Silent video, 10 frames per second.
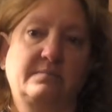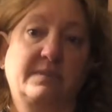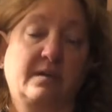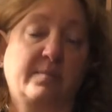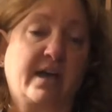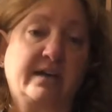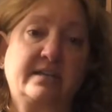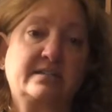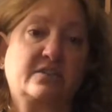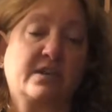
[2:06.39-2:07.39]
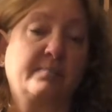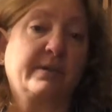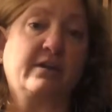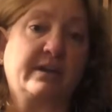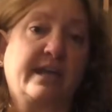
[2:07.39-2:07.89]
their bodies are not
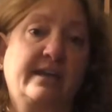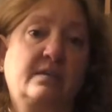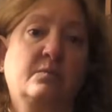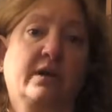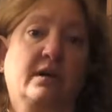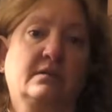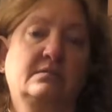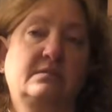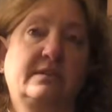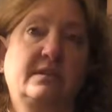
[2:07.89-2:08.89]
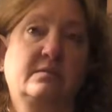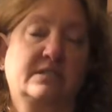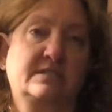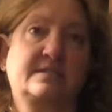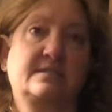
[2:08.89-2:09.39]
buried anywhere. There
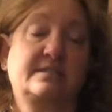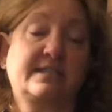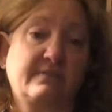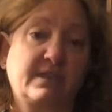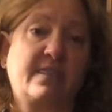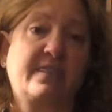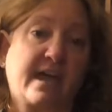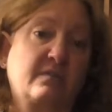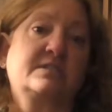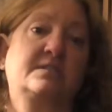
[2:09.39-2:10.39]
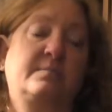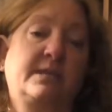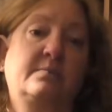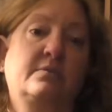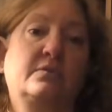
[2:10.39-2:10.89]
was 7,000
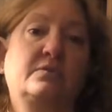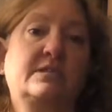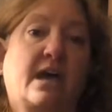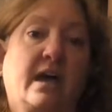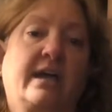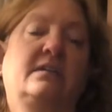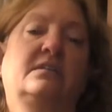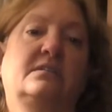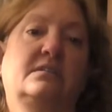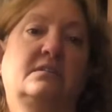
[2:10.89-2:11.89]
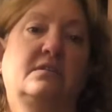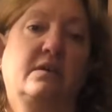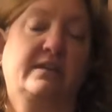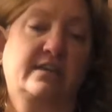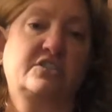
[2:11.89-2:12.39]
people who died
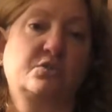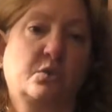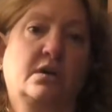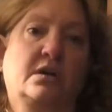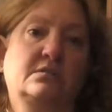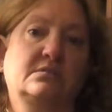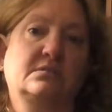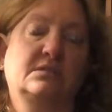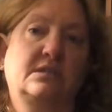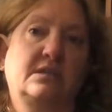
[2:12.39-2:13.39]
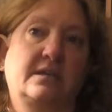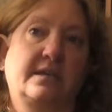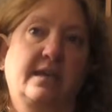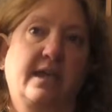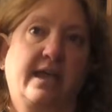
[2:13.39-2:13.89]
on that shore.
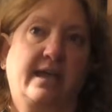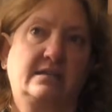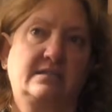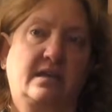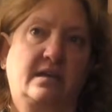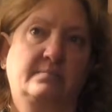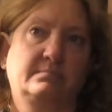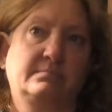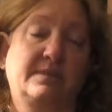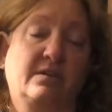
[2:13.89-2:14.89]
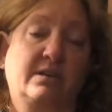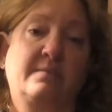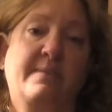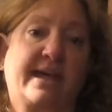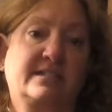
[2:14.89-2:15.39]
And they're in a
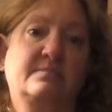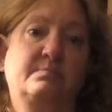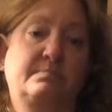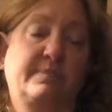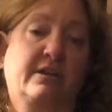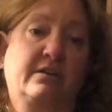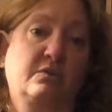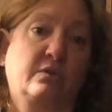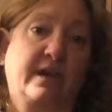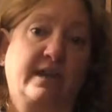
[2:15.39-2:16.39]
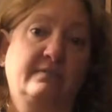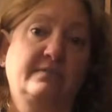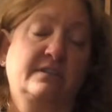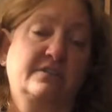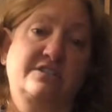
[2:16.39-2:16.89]
mass burial grave,
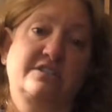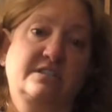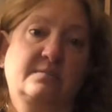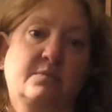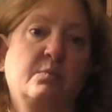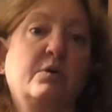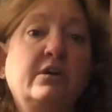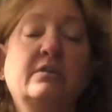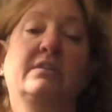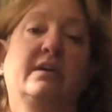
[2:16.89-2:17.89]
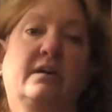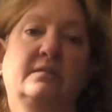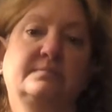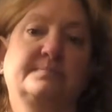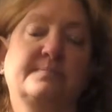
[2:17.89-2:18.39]
and there's just a memorial there.